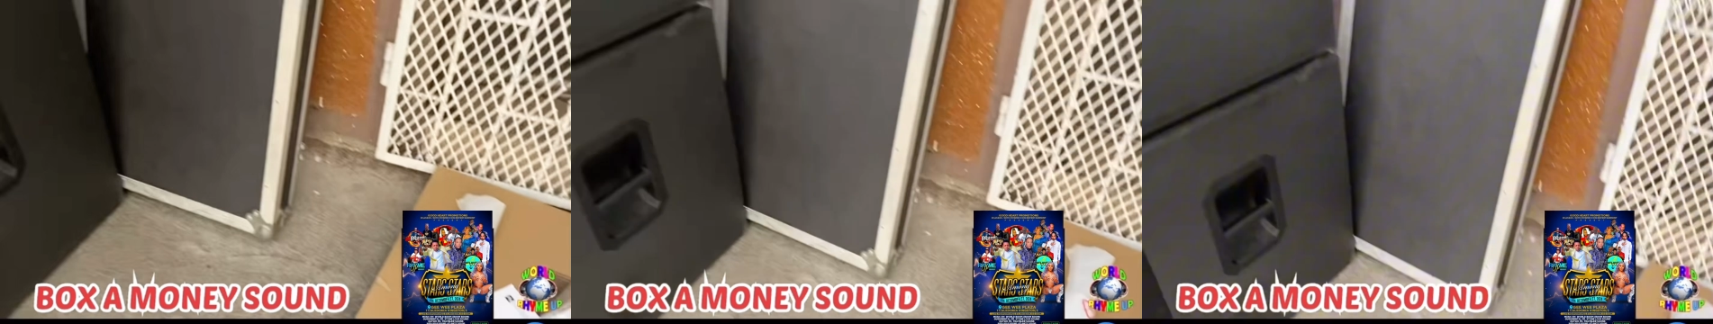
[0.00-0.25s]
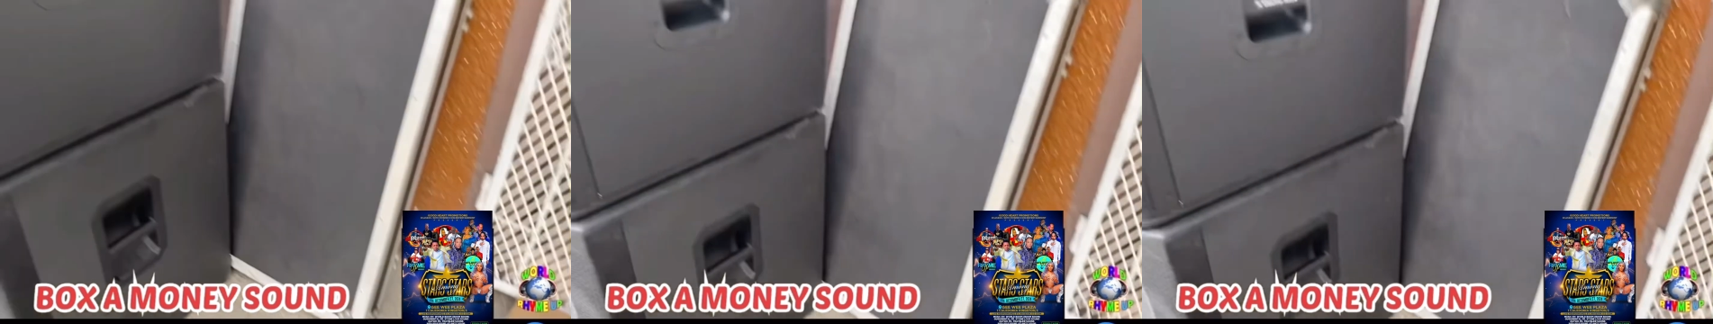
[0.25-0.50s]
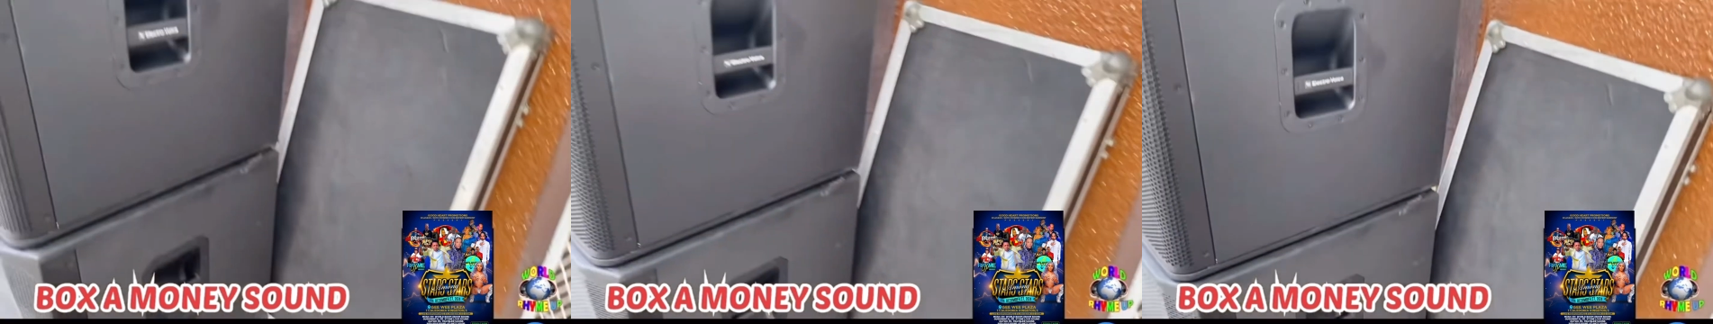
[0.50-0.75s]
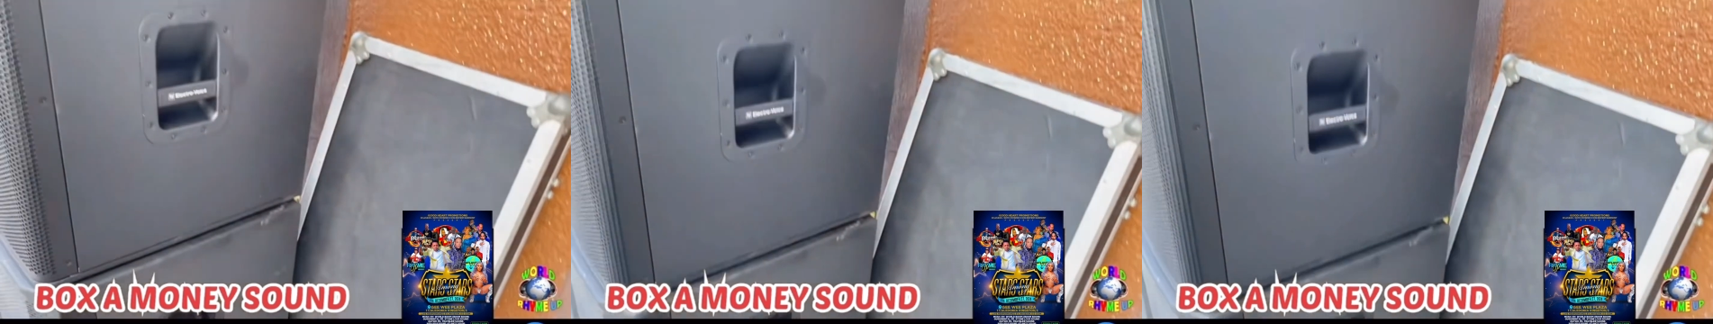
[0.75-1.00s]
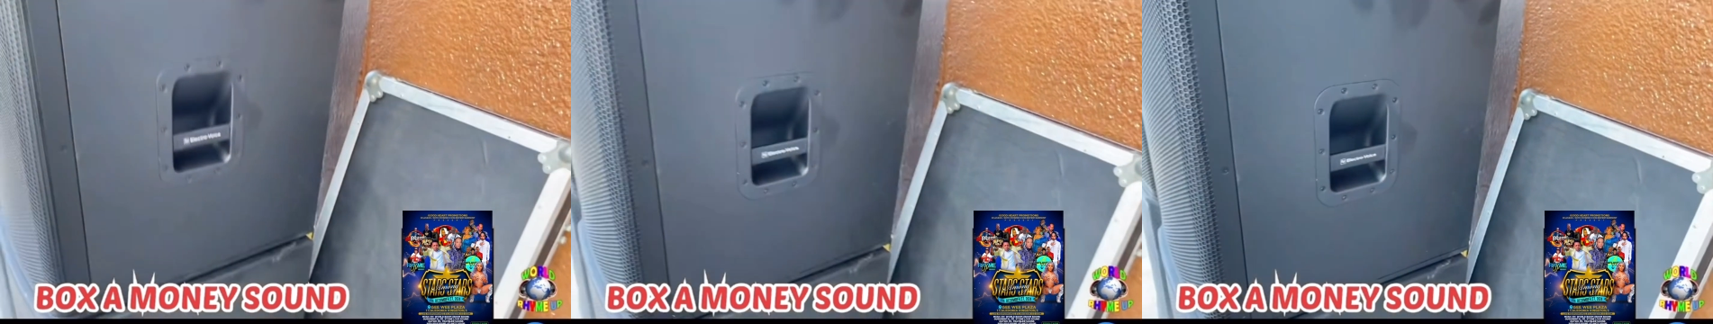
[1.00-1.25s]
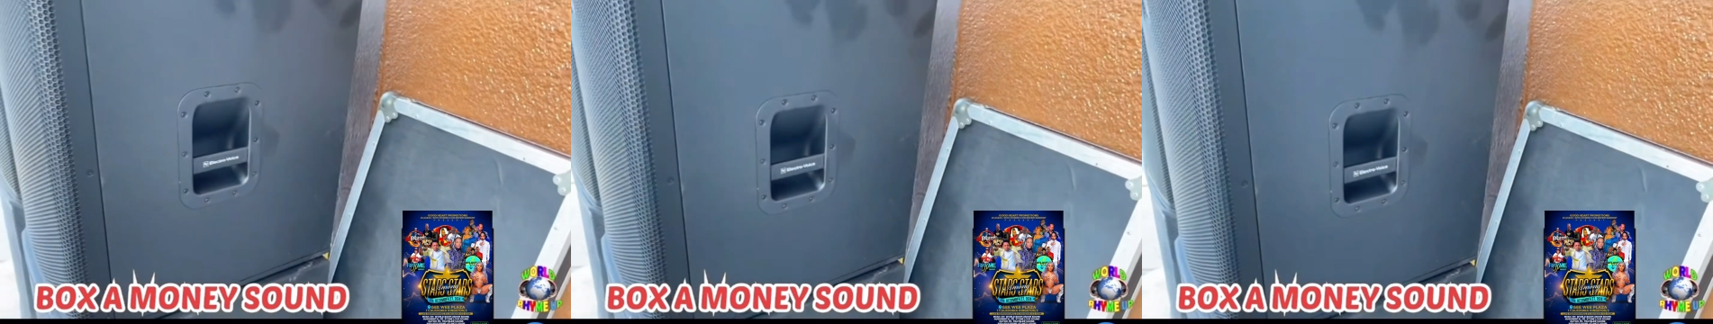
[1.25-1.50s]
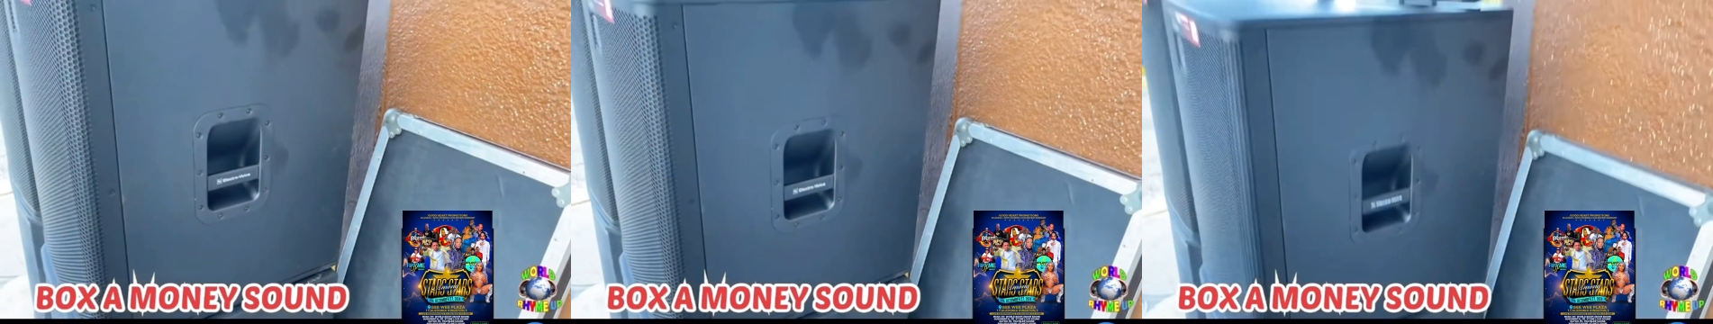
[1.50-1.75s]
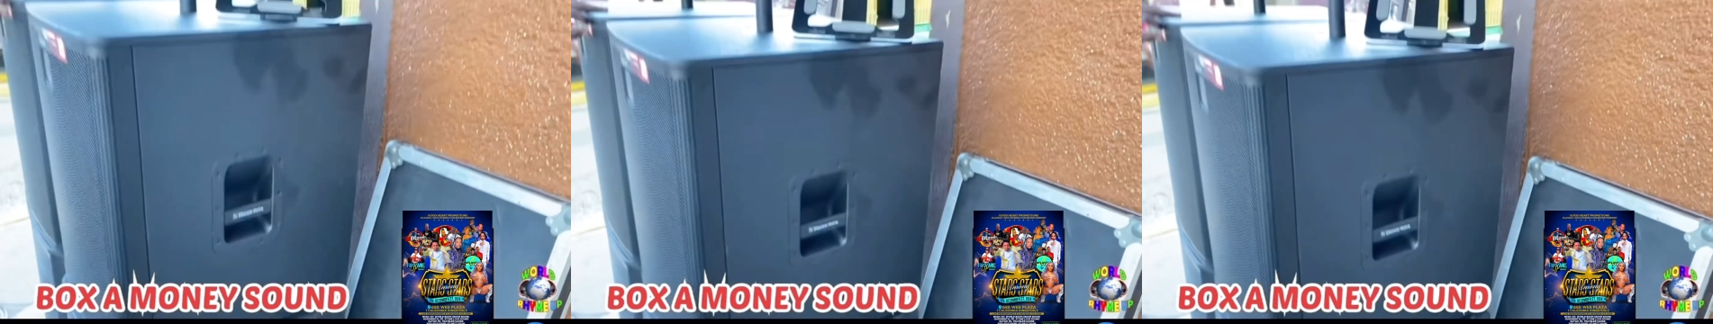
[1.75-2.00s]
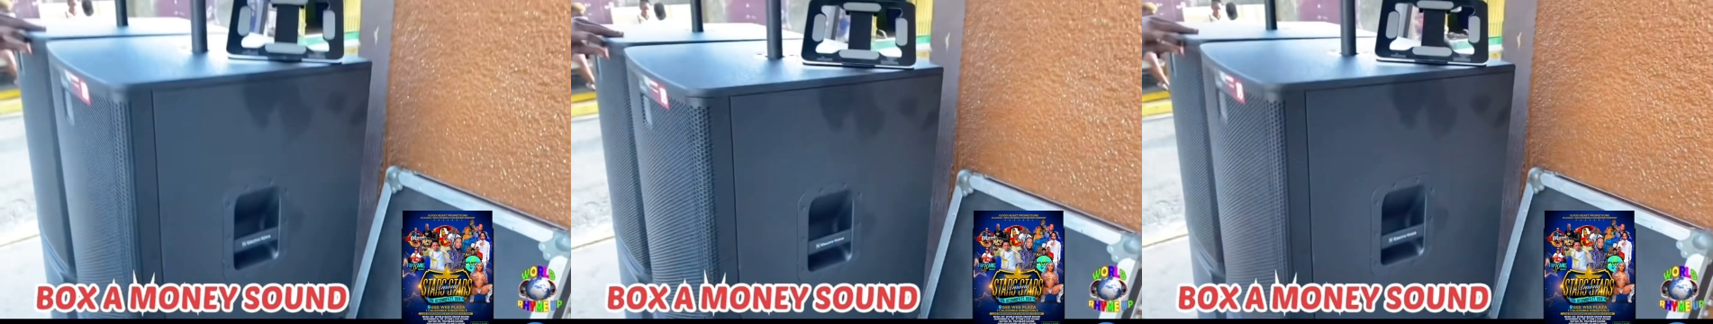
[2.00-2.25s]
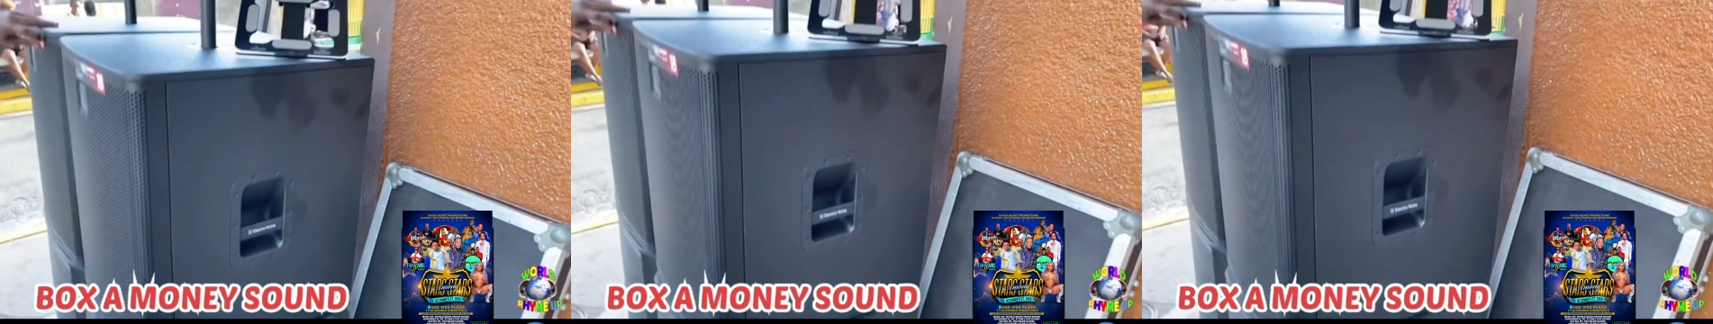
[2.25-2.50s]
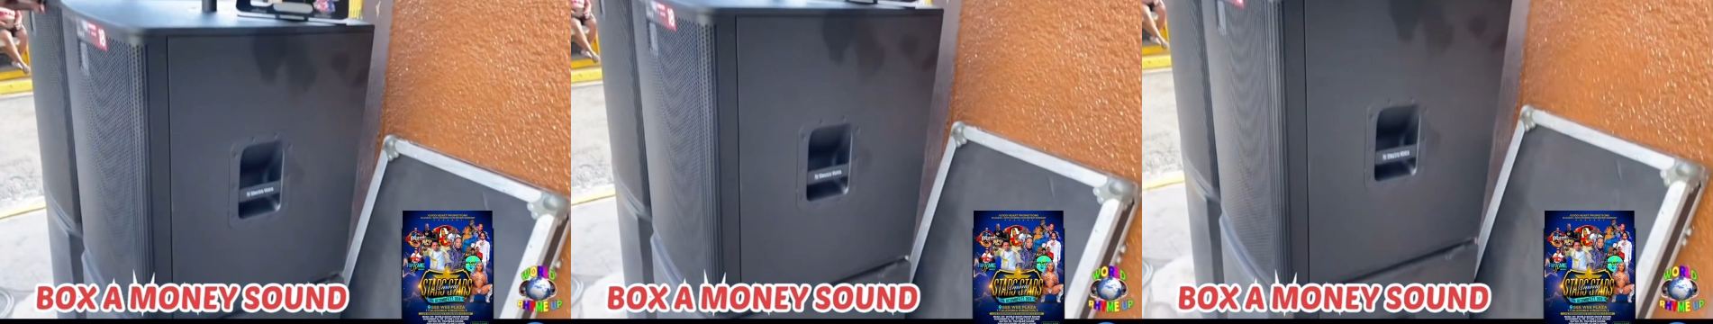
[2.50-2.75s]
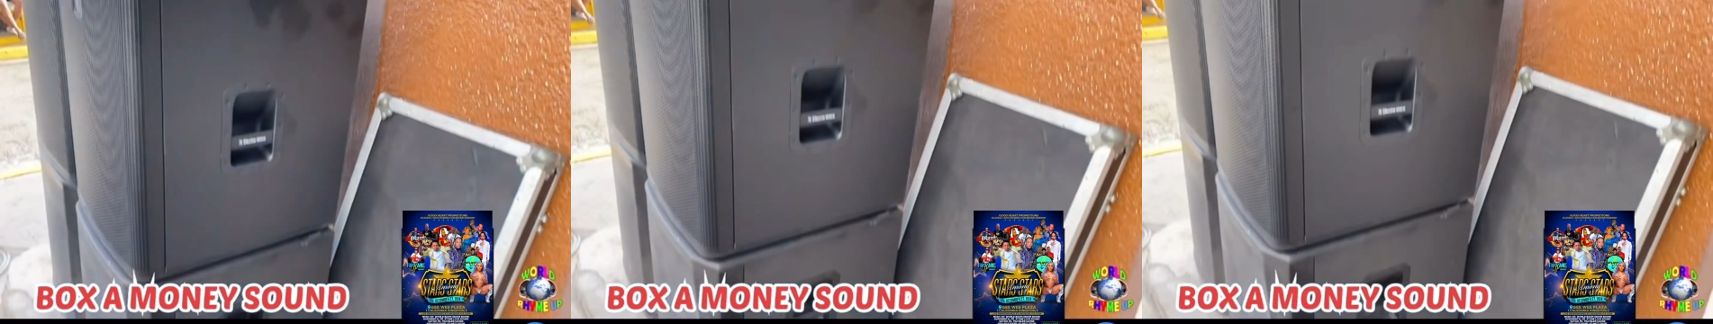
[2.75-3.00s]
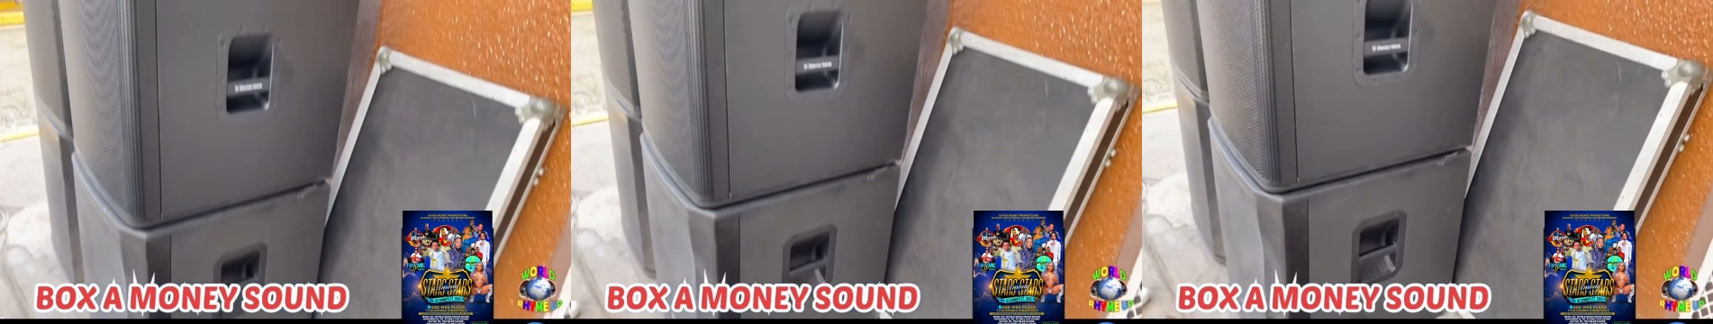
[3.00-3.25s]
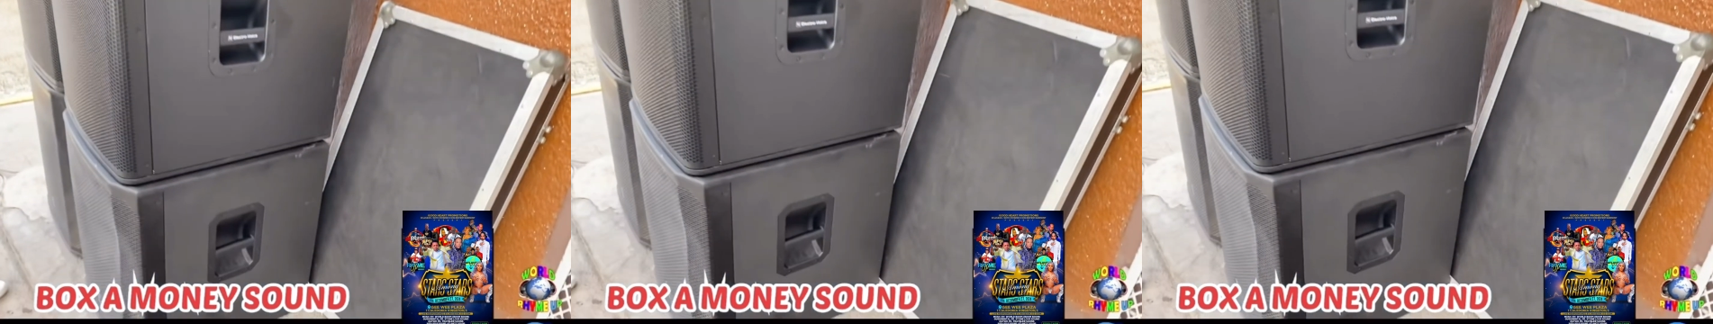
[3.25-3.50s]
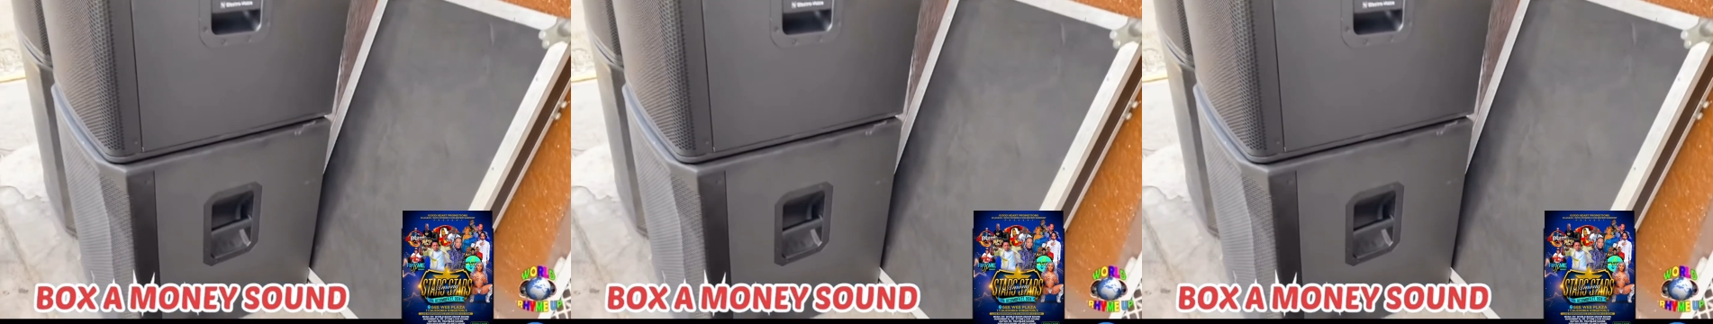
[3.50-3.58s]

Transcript: Nobody's mouth can be seen.